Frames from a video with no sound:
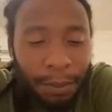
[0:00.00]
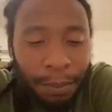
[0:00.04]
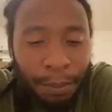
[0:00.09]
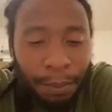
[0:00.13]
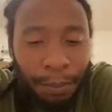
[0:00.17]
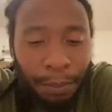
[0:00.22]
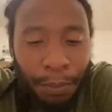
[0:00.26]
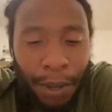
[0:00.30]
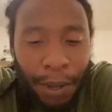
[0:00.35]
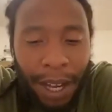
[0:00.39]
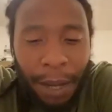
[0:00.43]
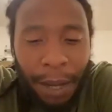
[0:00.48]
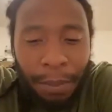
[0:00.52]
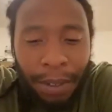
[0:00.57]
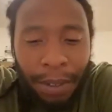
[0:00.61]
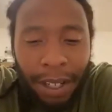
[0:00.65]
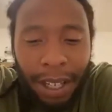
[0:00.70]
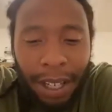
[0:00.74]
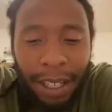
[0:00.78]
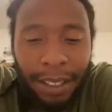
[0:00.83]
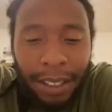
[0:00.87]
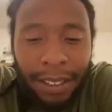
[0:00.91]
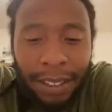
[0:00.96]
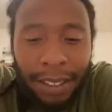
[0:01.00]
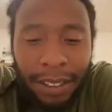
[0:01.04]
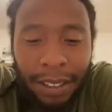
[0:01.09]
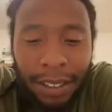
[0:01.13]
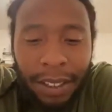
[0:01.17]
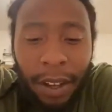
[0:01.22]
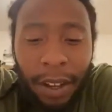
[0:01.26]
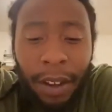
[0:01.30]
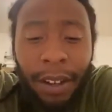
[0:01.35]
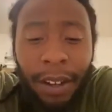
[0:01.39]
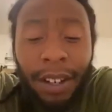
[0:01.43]
Bambalacha
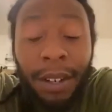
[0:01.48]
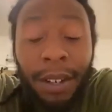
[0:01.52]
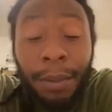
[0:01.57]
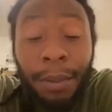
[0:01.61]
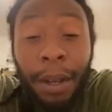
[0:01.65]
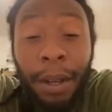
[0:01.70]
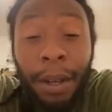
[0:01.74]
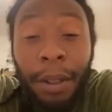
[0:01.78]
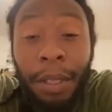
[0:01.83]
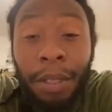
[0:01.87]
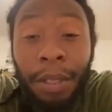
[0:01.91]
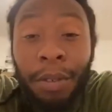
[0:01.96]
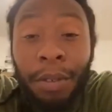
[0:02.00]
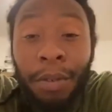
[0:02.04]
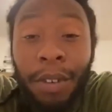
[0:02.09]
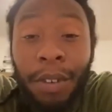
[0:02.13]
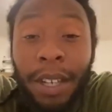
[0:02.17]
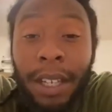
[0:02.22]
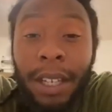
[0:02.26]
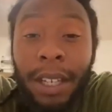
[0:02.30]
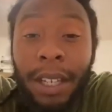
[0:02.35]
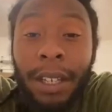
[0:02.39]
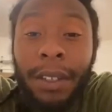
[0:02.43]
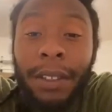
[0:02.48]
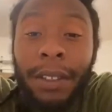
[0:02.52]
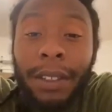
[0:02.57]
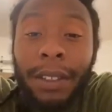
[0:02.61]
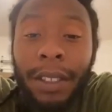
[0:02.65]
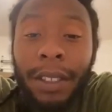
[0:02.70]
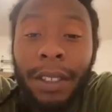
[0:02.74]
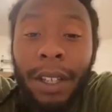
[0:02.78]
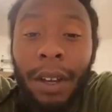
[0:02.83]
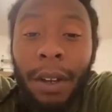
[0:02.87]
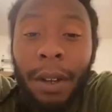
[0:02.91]
started about 3 years
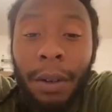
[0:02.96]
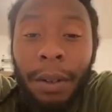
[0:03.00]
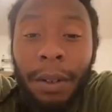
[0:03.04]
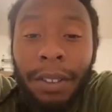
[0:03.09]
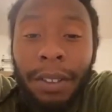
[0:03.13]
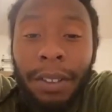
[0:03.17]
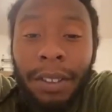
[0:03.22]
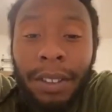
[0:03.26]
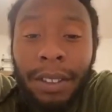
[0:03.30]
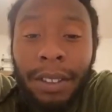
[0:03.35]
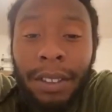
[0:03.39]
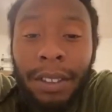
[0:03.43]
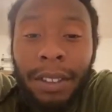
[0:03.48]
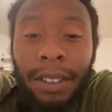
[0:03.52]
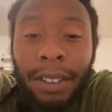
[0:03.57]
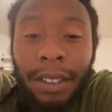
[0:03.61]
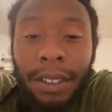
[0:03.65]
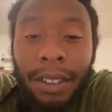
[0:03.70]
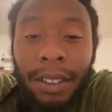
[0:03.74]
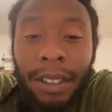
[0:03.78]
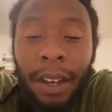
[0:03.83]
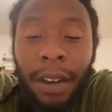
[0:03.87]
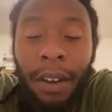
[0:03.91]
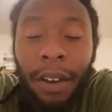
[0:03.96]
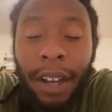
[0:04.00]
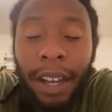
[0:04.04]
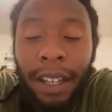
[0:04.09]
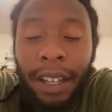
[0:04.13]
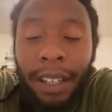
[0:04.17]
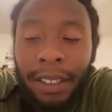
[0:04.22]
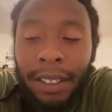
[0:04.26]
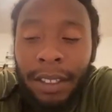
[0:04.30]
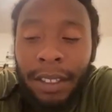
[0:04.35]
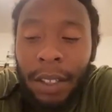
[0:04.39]
ago. All
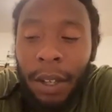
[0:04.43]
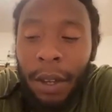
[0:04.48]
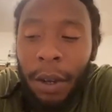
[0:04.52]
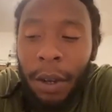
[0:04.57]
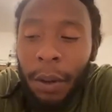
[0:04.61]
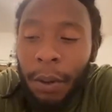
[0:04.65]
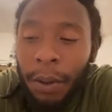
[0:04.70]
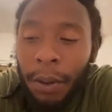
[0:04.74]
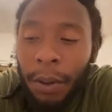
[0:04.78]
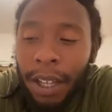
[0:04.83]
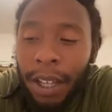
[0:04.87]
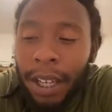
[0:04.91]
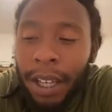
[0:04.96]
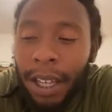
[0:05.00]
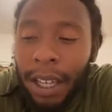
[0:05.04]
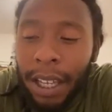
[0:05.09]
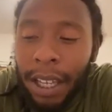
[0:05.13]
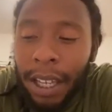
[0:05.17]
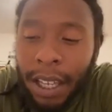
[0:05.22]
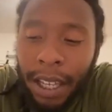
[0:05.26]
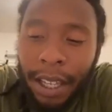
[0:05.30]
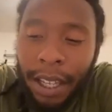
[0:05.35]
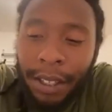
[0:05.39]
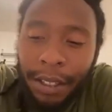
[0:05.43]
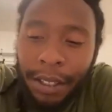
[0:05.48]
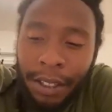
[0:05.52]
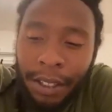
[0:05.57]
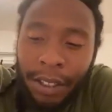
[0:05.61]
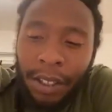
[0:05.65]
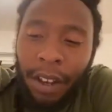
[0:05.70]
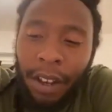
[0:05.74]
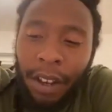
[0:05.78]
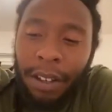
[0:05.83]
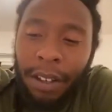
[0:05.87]
right. So it
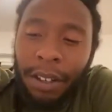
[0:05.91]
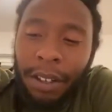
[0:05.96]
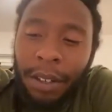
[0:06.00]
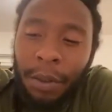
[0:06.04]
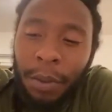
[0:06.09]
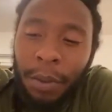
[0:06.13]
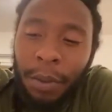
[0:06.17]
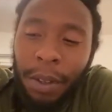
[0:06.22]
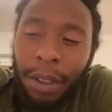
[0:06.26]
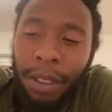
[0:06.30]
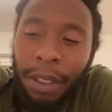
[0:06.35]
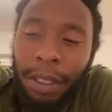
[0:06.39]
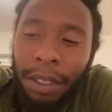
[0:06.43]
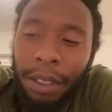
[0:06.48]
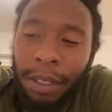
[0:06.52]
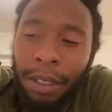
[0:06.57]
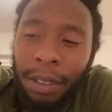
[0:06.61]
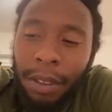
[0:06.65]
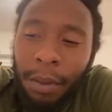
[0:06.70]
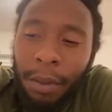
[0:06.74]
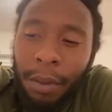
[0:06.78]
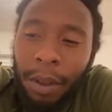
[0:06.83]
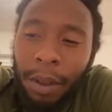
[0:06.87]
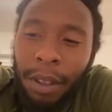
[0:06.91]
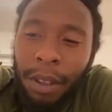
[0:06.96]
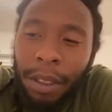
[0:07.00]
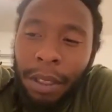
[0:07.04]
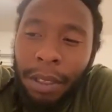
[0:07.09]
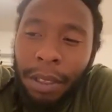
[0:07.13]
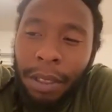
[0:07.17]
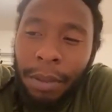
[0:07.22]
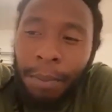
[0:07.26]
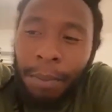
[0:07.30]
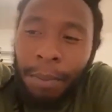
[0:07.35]
started with
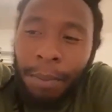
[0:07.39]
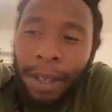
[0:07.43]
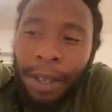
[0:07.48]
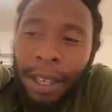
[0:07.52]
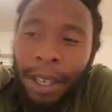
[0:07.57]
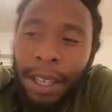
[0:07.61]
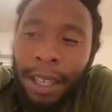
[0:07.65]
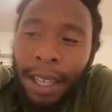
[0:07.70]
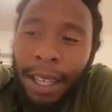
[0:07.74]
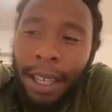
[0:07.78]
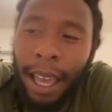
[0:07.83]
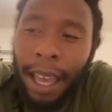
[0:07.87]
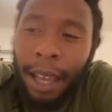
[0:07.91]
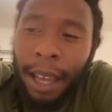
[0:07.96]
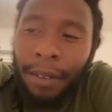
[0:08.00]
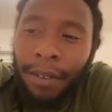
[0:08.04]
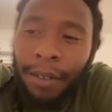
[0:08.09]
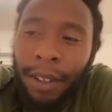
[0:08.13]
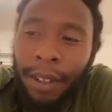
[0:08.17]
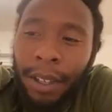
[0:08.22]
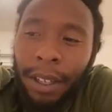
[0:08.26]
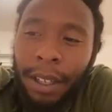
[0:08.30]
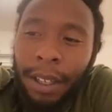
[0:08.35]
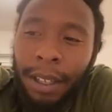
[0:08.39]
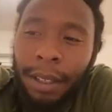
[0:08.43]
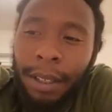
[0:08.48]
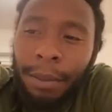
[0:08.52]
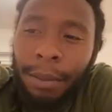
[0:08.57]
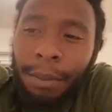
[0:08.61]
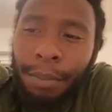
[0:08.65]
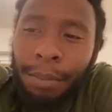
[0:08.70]
me having